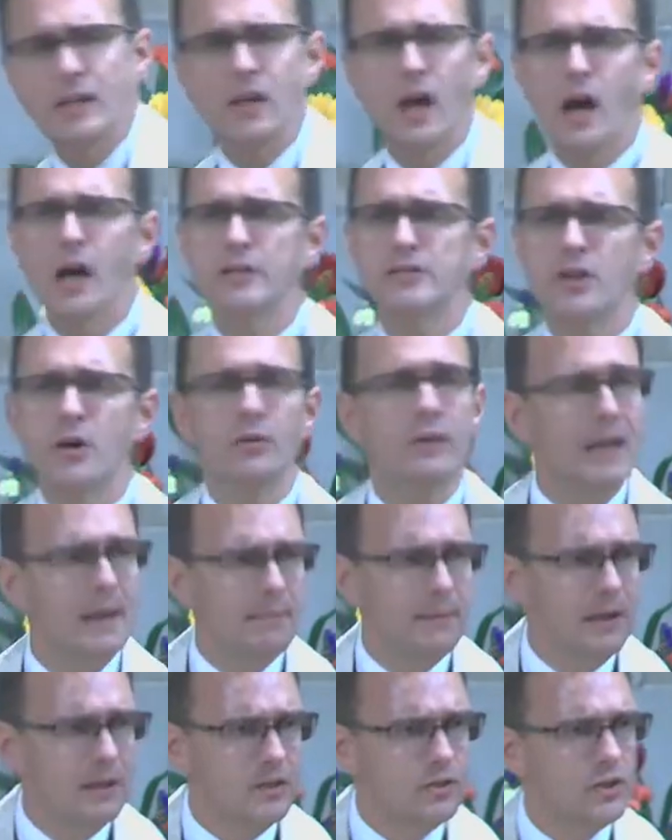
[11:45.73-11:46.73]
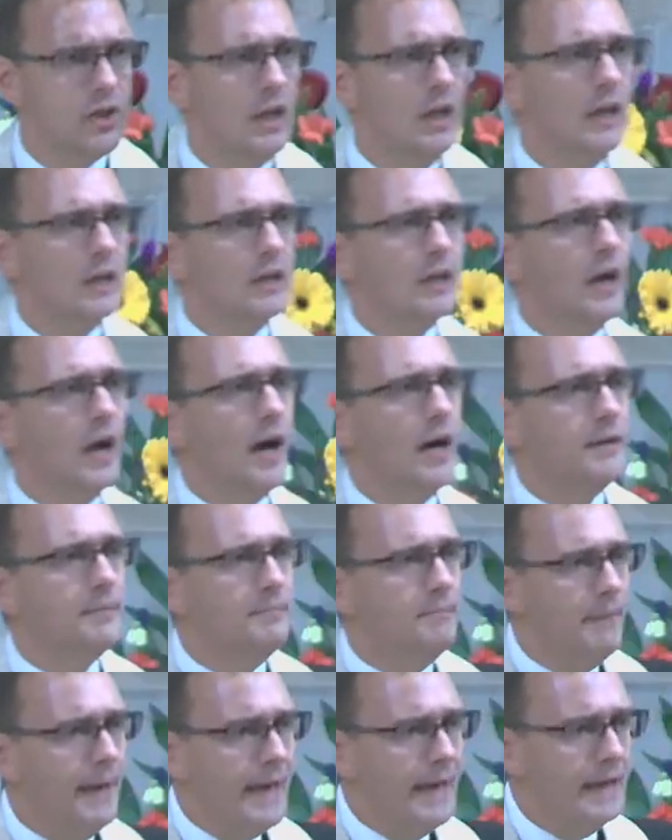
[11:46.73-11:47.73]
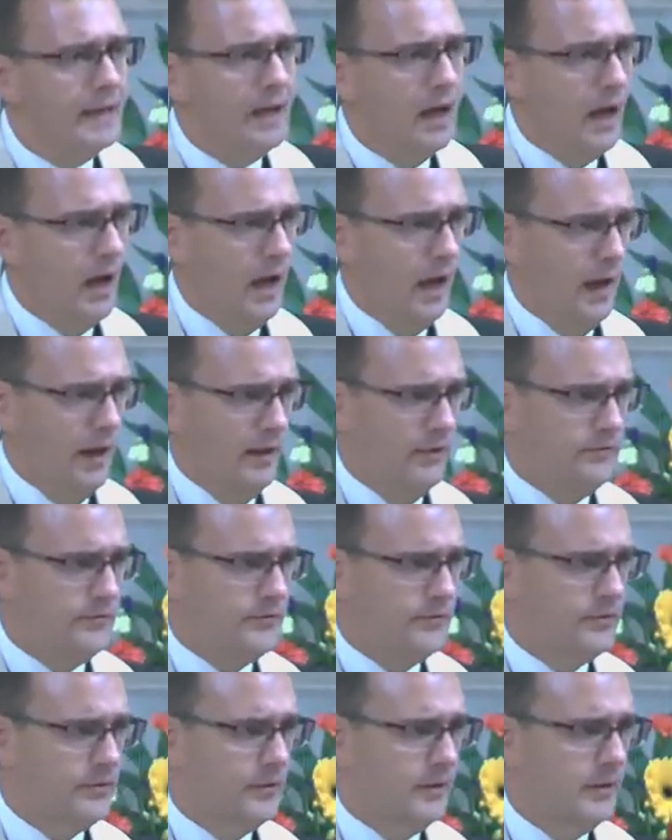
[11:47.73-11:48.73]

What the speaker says: God's own image, God made us.